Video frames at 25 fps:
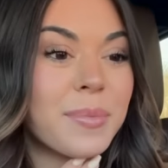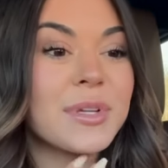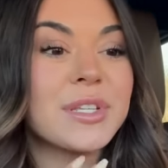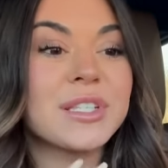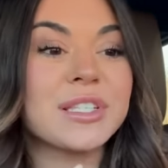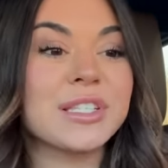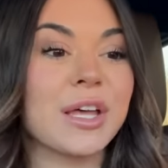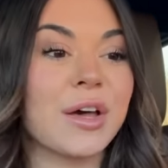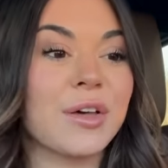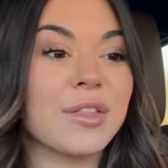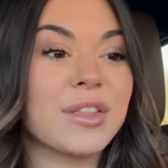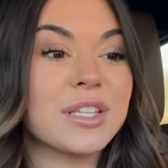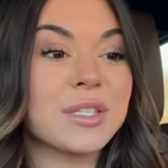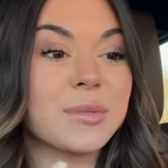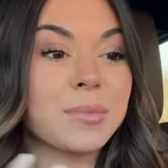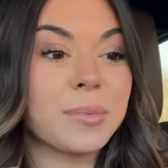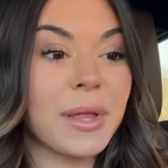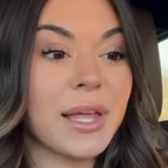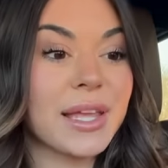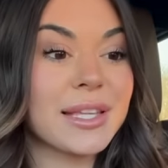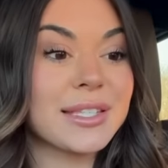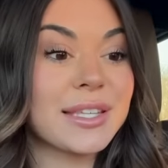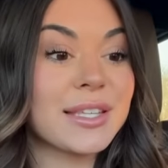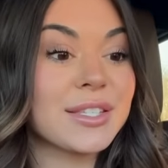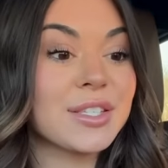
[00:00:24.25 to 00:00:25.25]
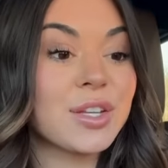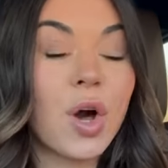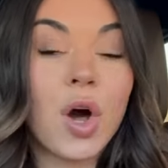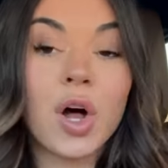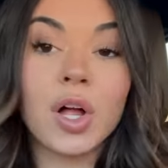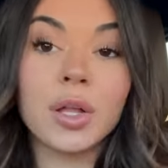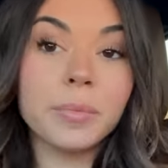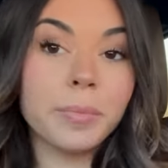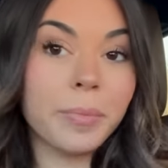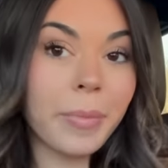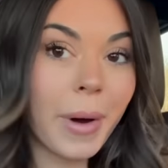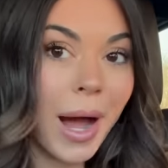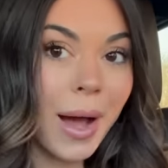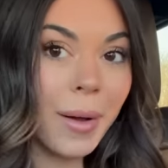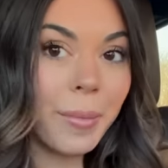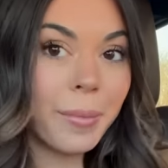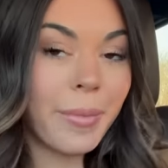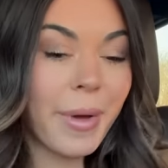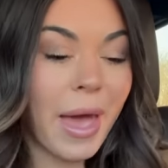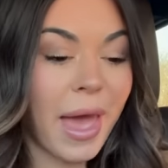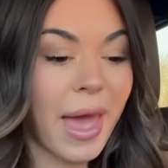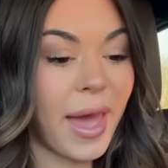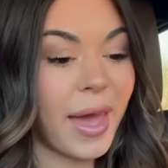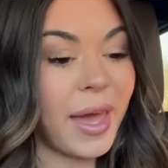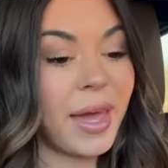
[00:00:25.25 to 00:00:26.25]
So this place is called
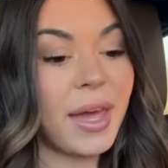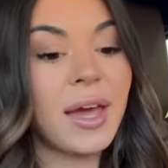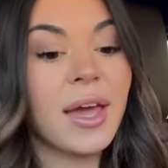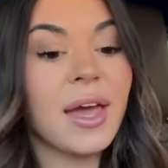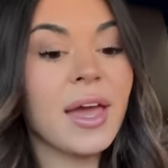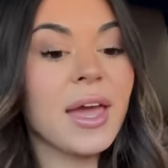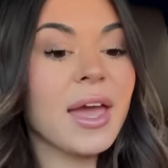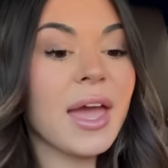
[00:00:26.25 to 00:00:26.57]
Bombay,